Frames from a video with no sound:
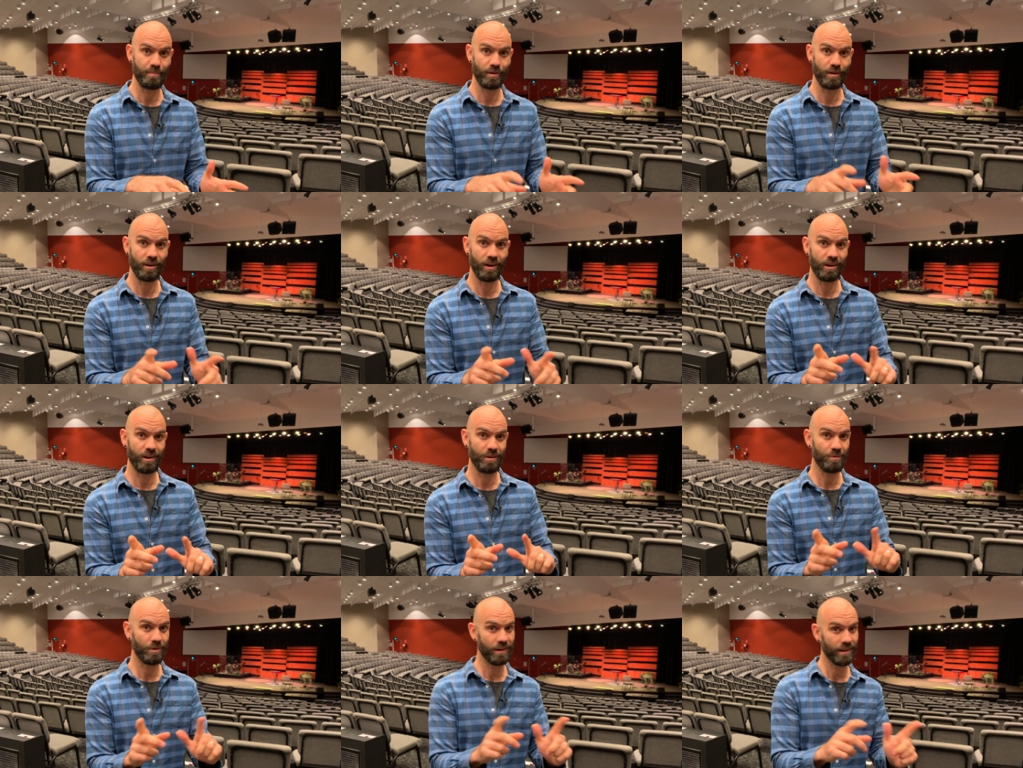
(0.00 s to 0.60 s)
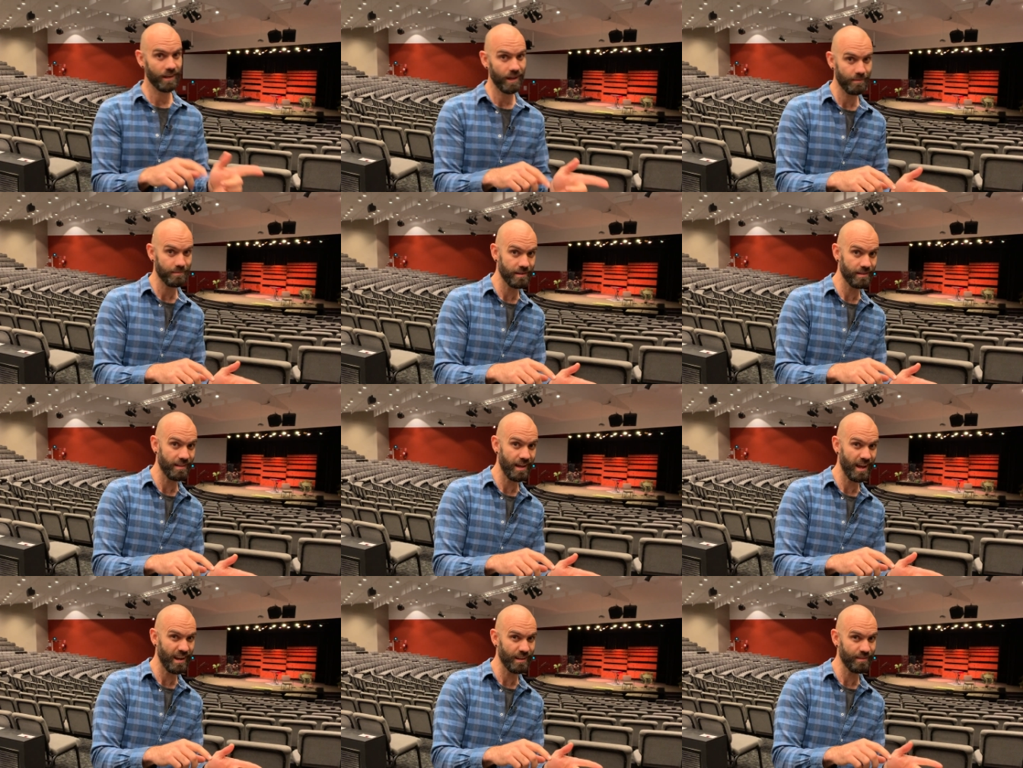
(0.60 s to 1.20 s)
but I don't want to come to
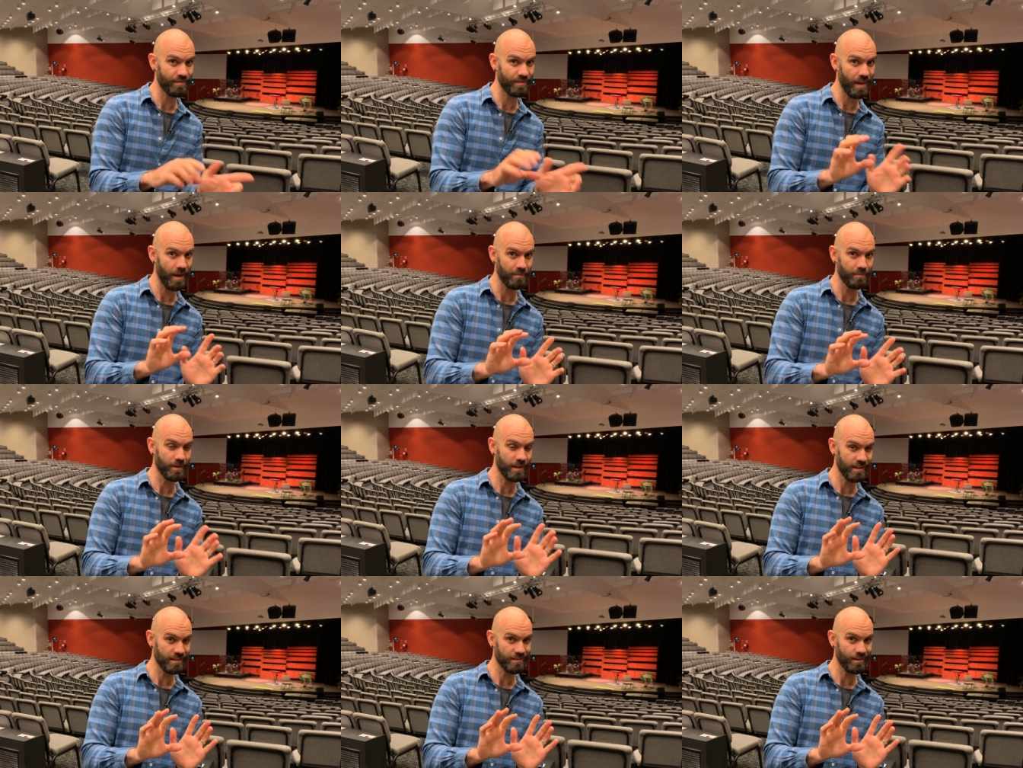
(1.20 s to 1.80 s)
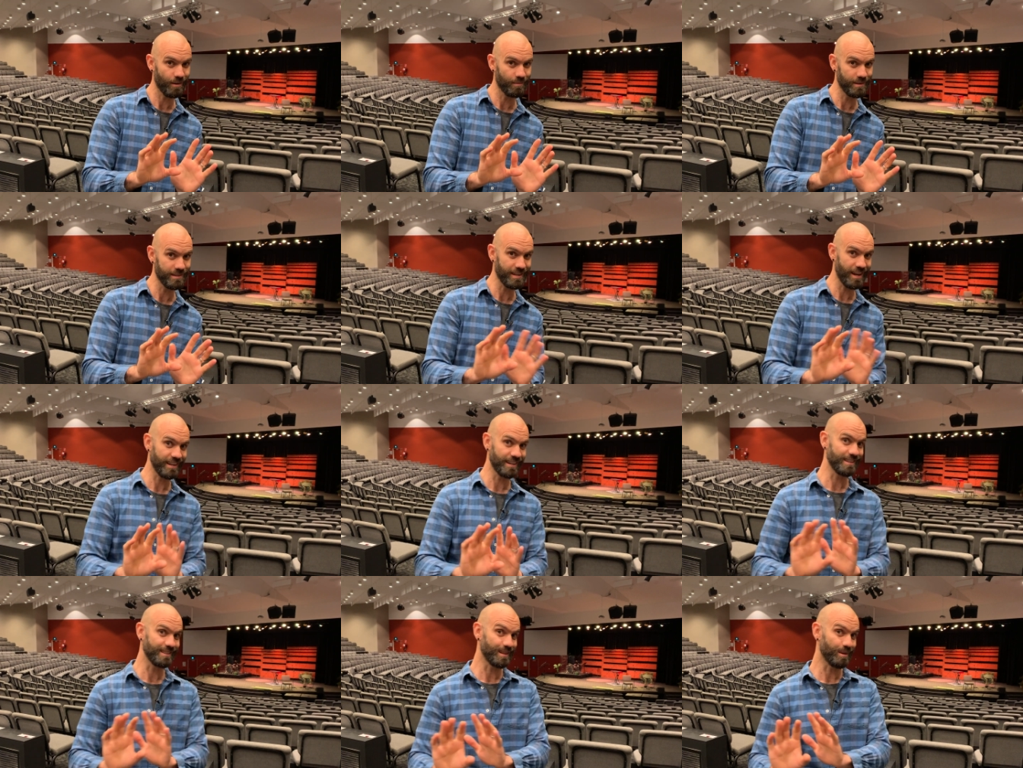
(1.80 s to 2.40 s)
that if that means I'll be
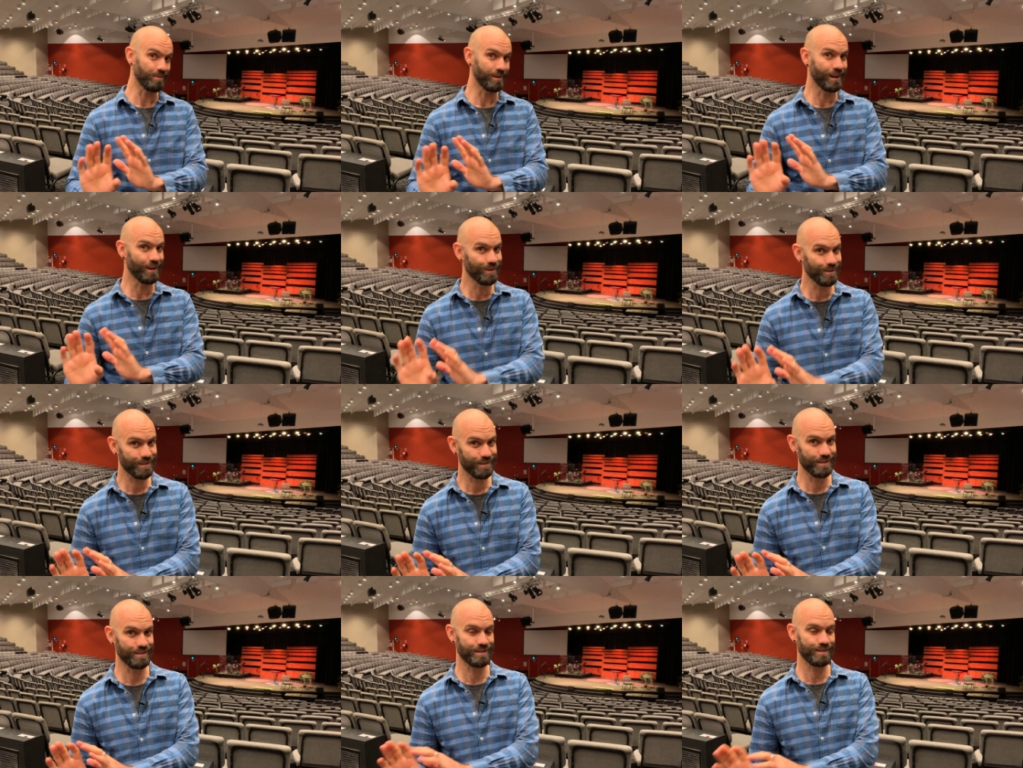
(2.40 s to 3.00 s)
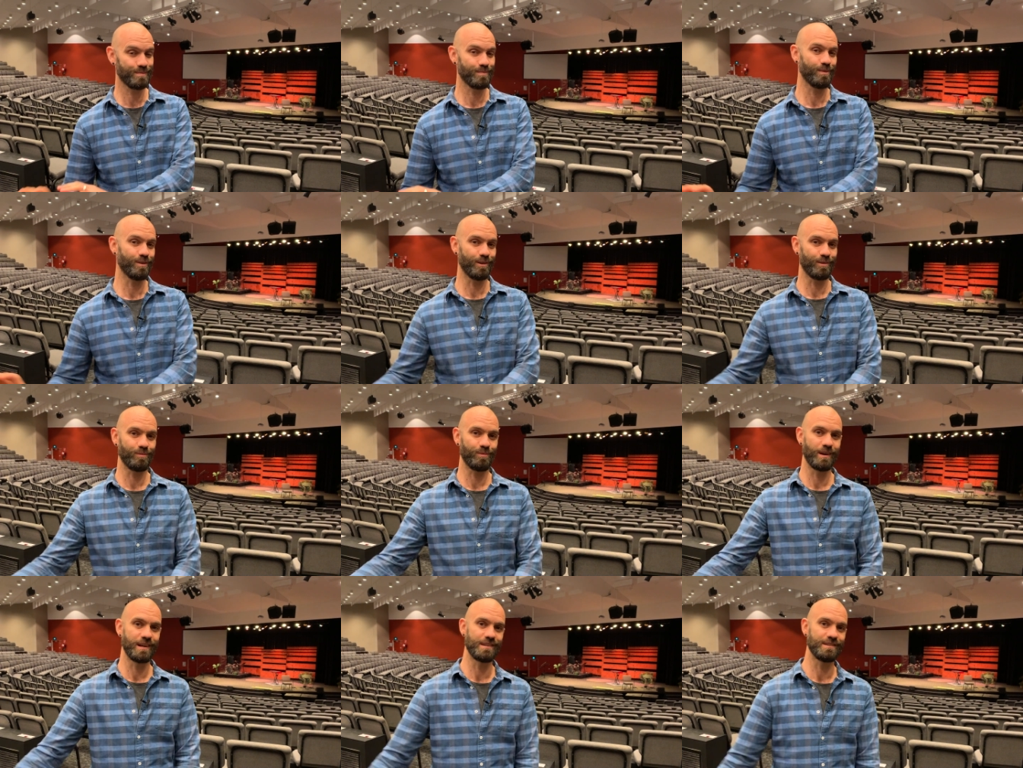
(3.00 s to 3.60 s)
taking someone else's
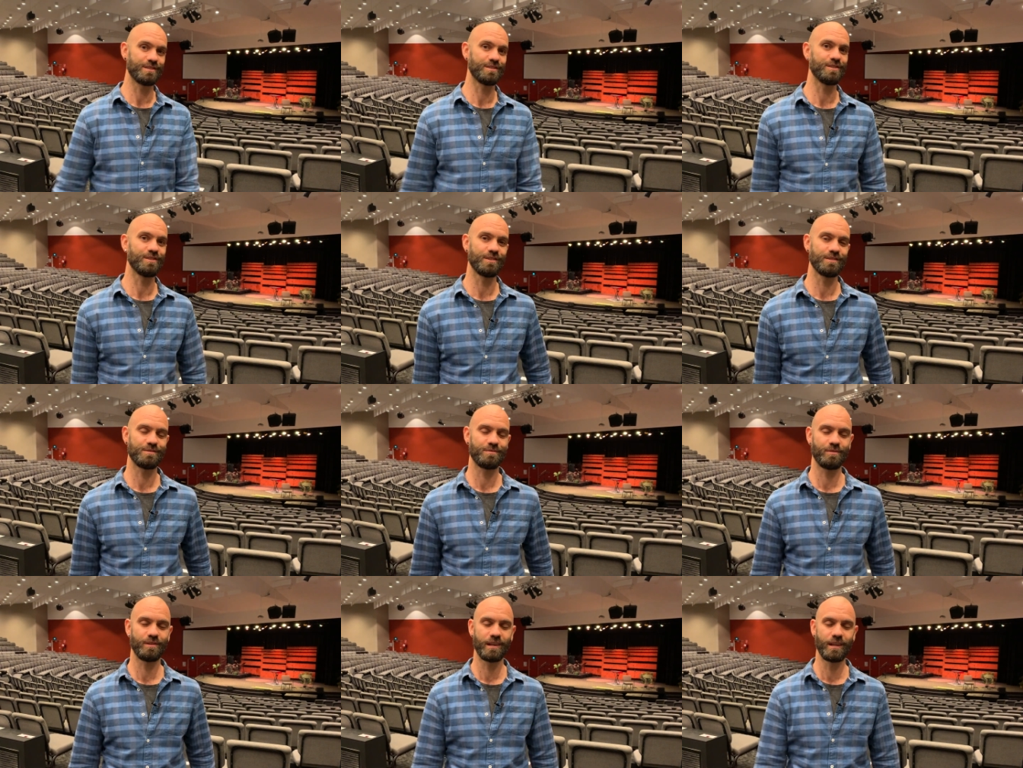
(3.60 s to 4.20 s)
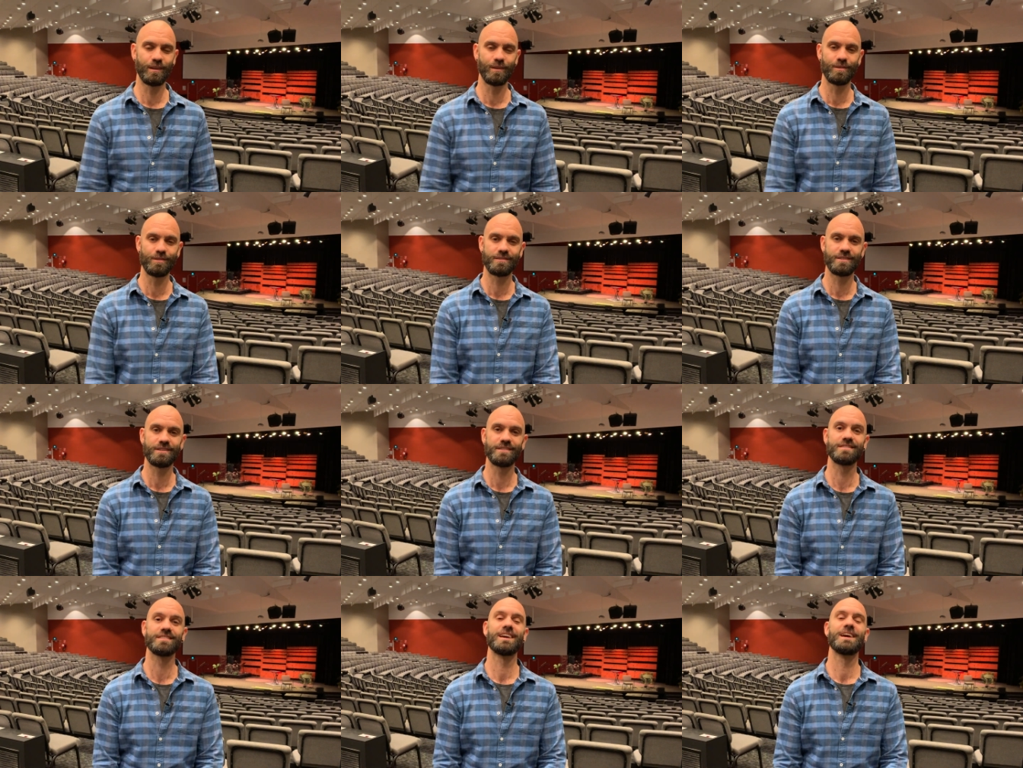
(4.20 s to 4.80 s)
spot when church
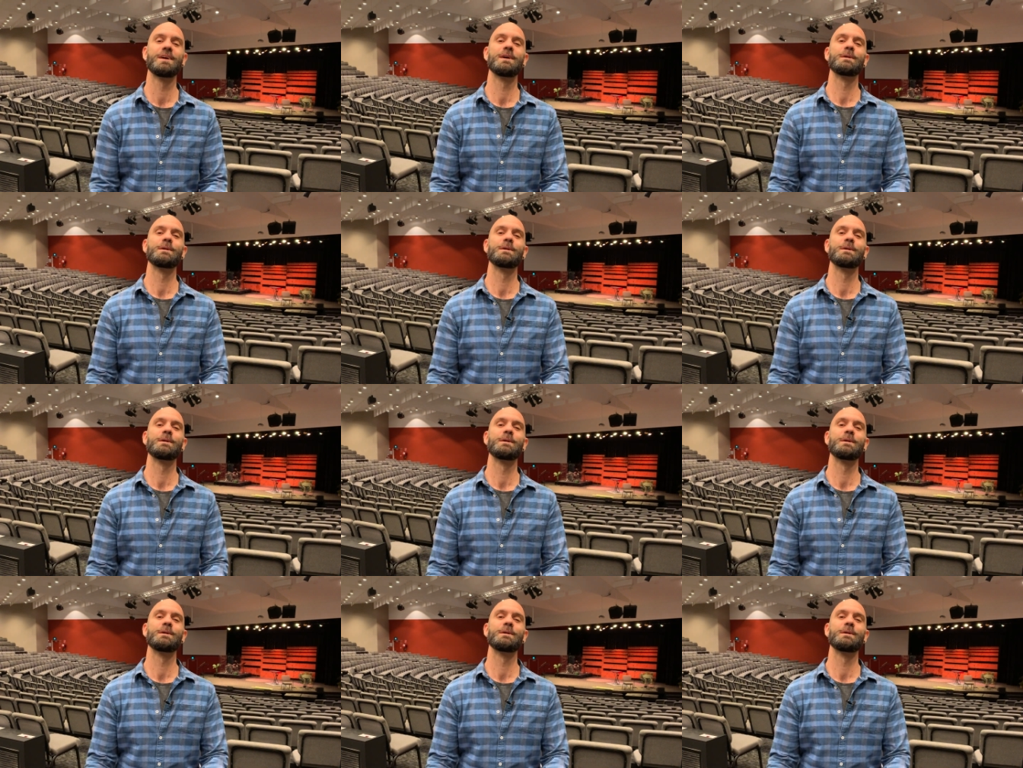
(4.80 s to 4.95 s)
relaunches.